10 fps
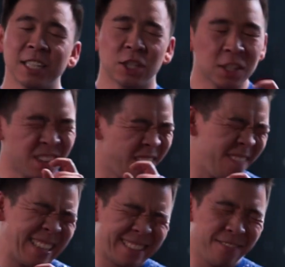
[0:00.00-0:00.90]

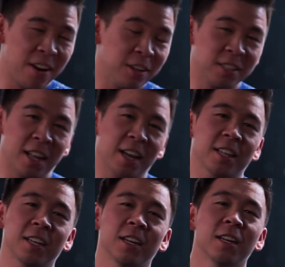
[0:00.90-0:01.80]
just very
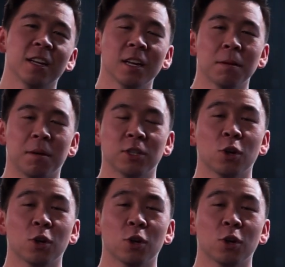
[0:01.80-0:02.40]
slightly. My